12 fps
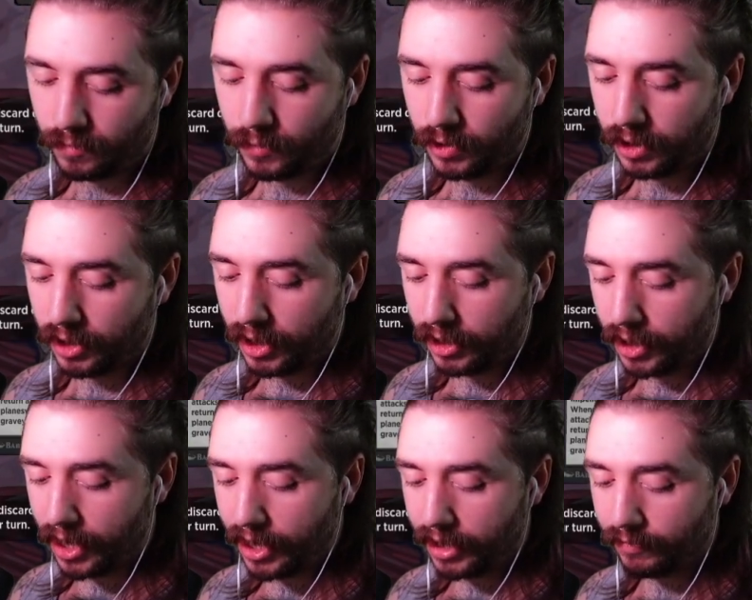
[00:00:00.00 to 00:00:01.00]
A
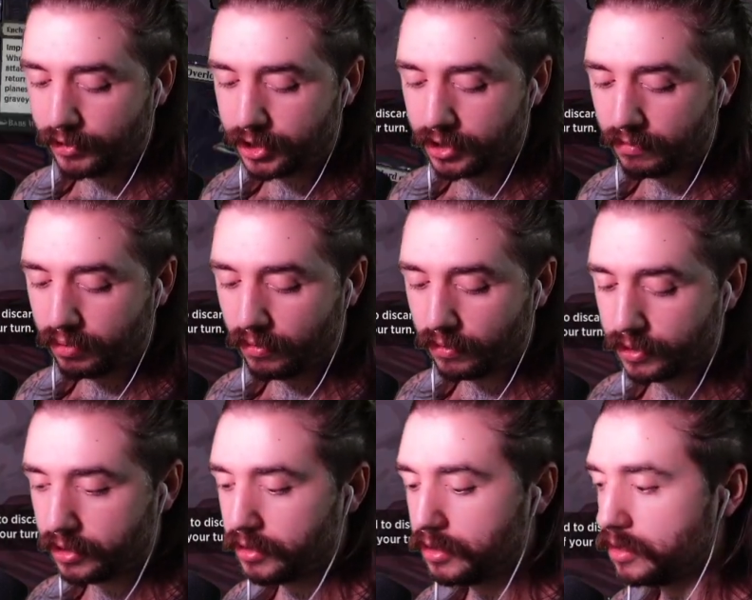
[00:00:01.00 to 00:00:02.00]
lie, which is
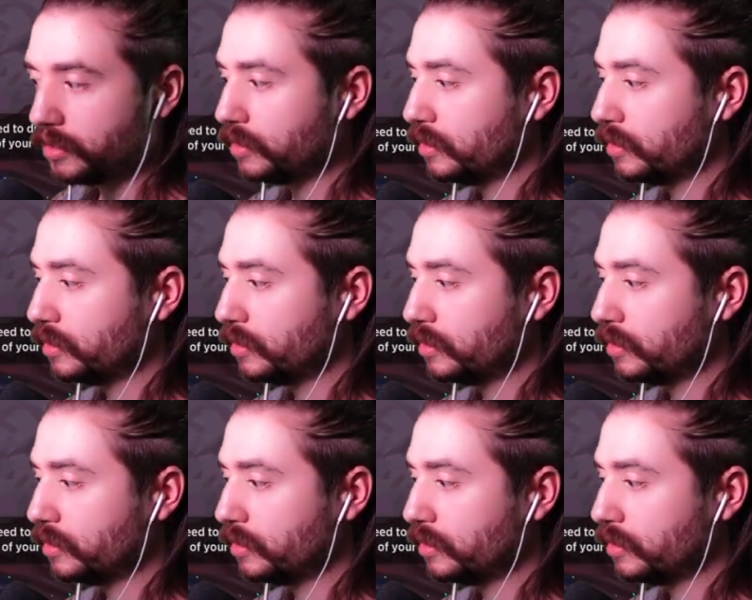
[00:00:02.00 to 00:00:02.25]
important.